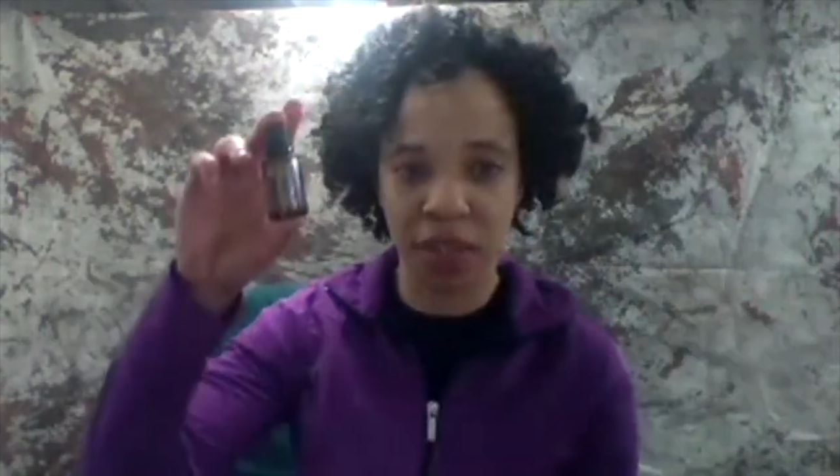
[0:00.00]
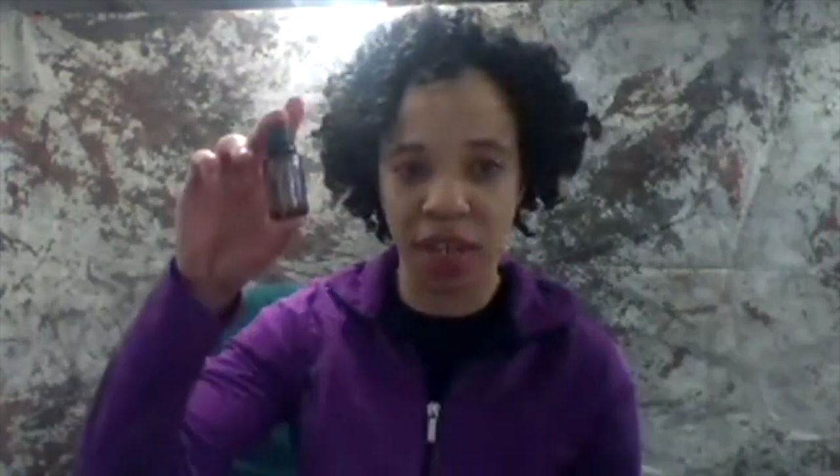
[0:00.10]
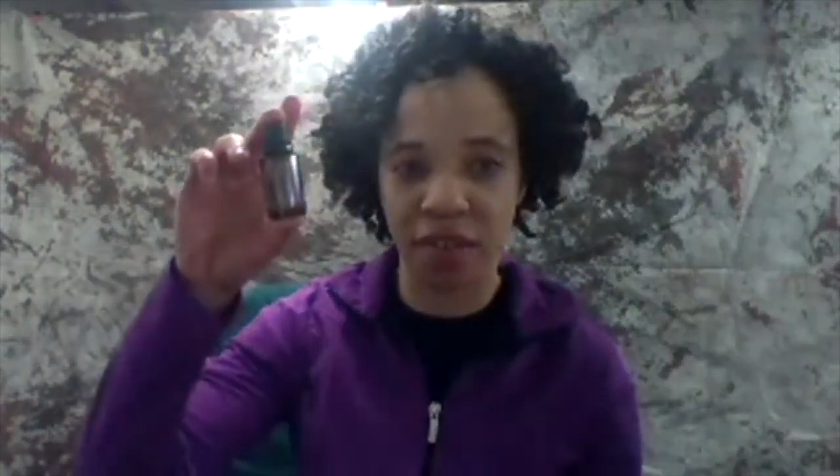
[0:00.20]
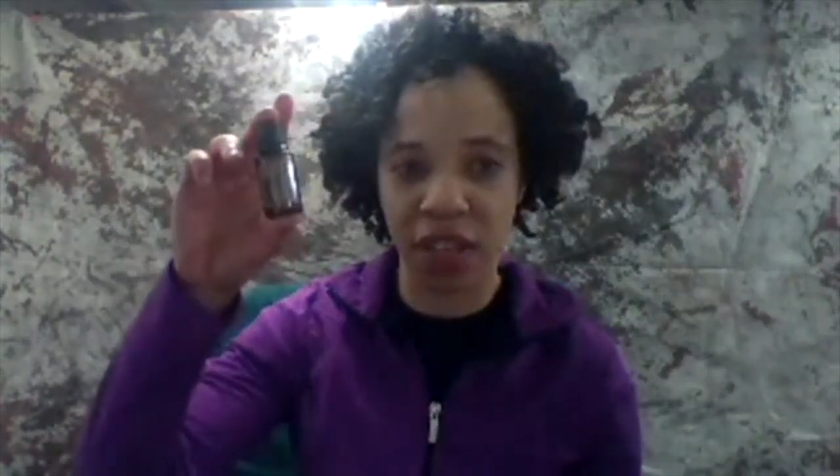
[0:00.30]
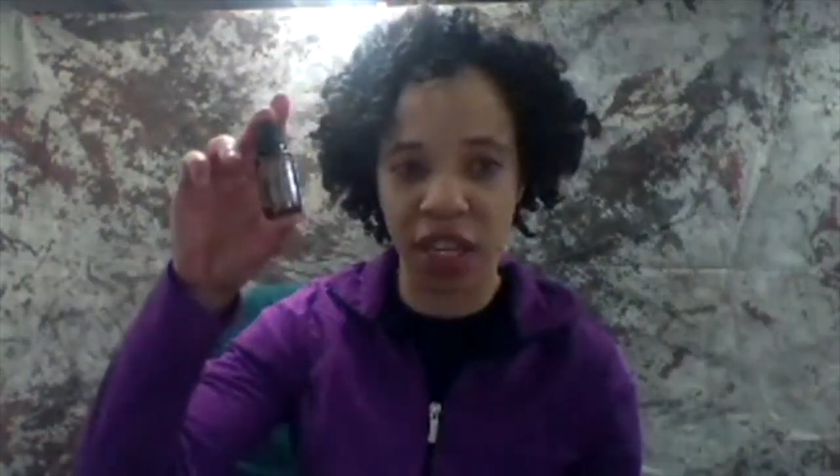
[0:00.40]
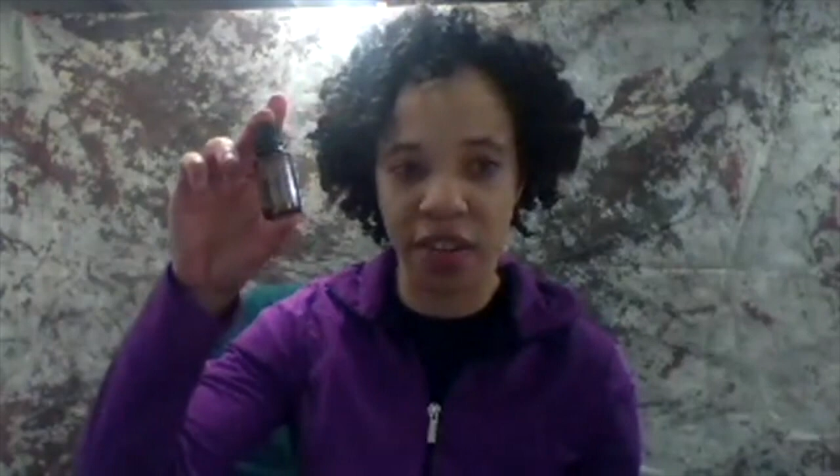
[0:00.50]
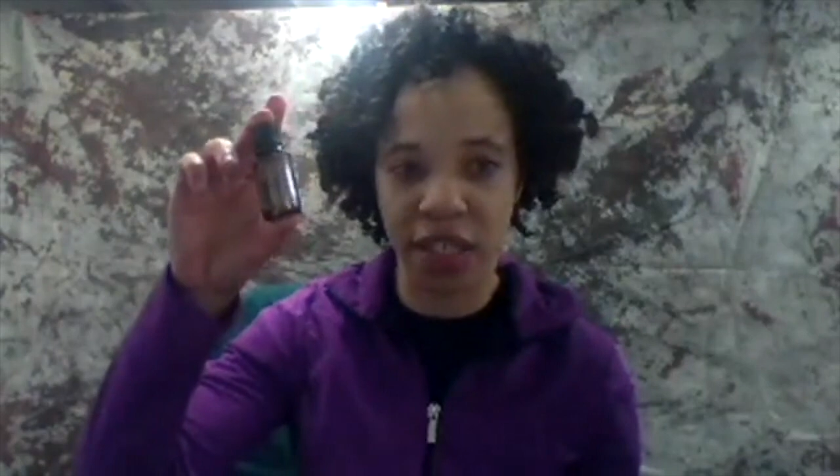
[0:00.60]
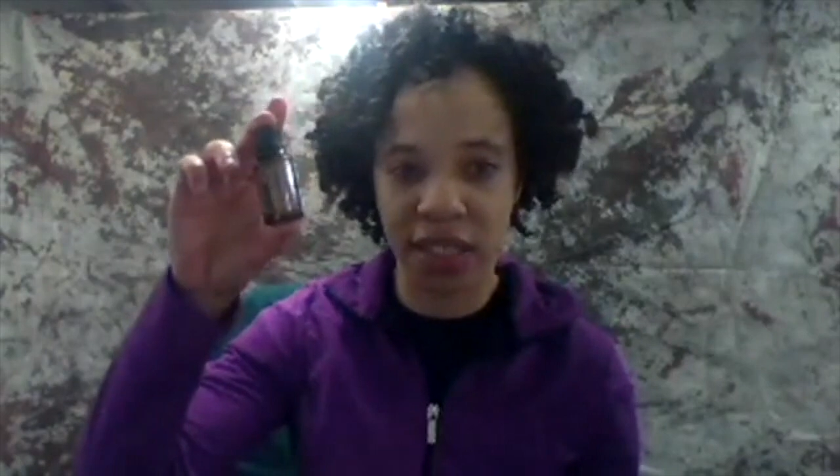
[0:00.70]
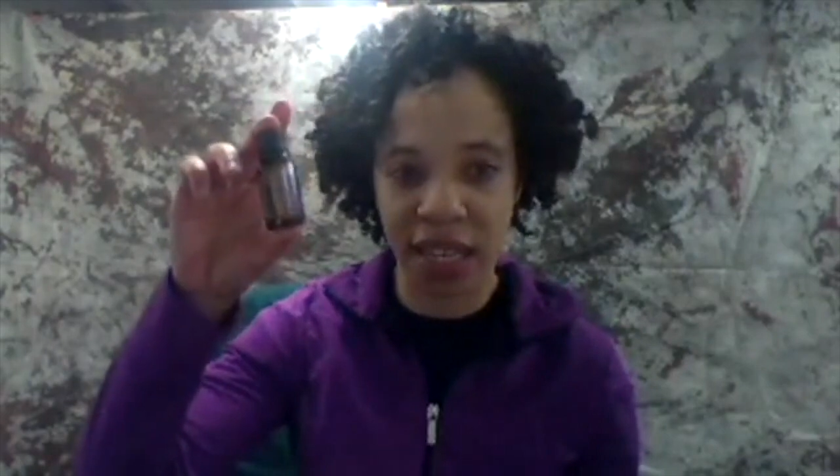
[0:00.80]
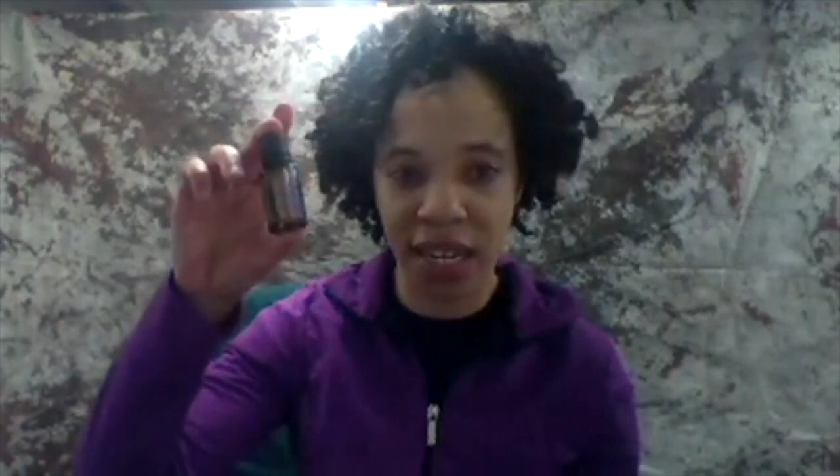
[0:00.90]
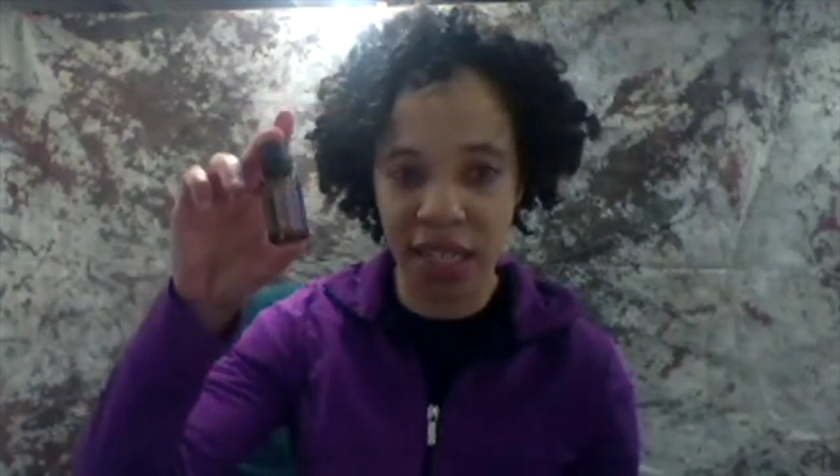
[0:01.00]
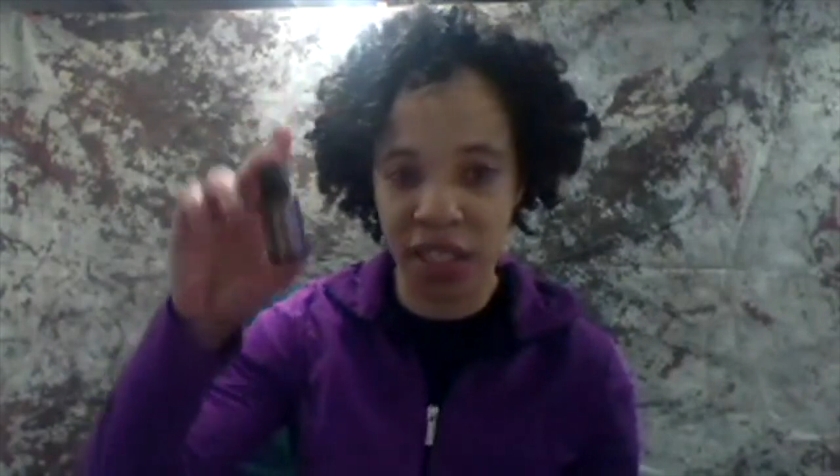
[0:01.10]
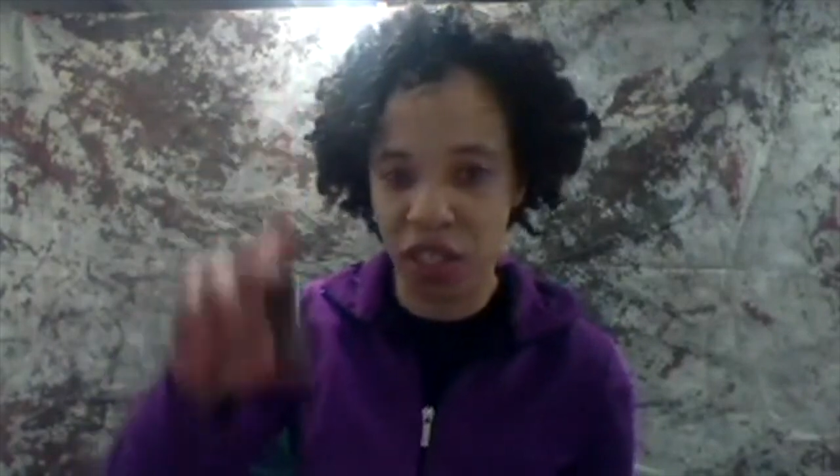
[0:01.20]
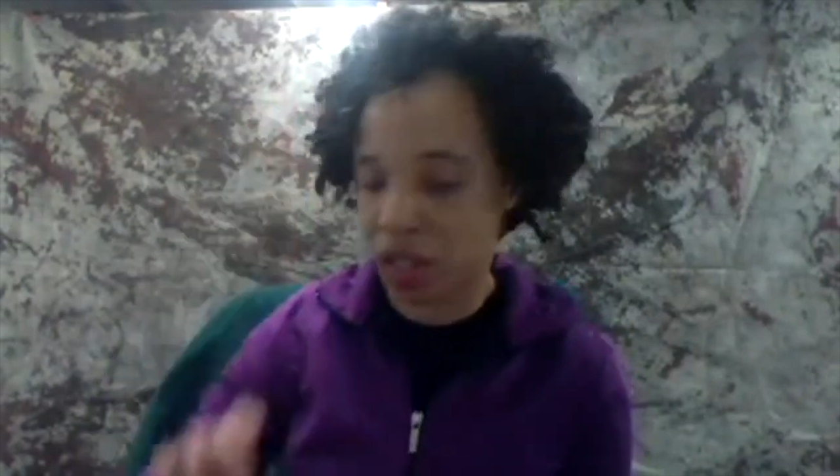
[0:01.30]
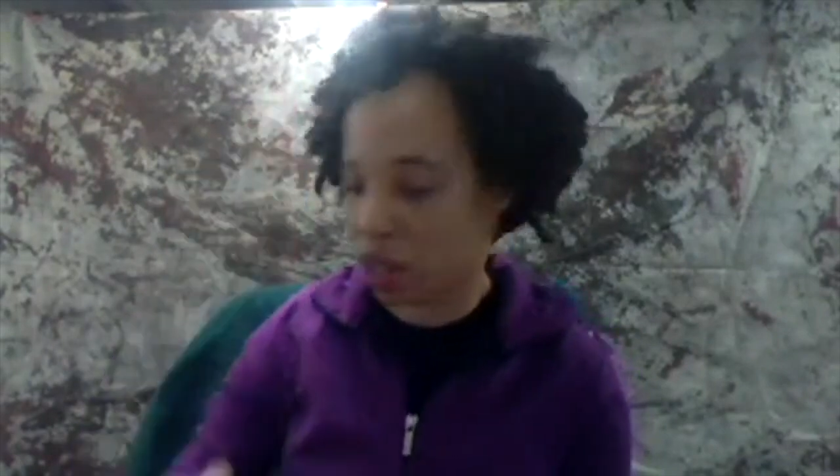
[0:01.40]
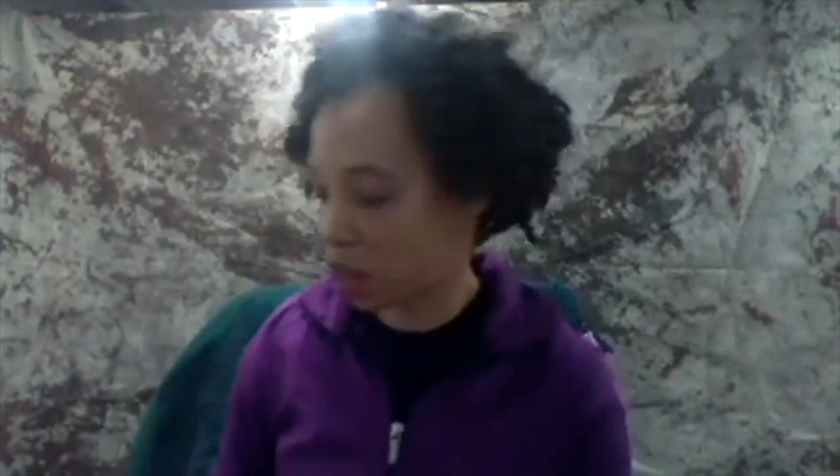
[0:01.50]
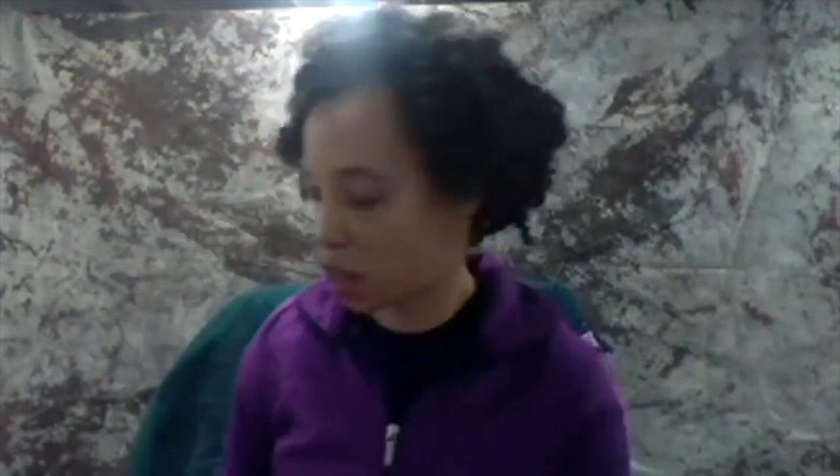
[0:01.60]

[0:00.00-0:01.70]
of clary sage,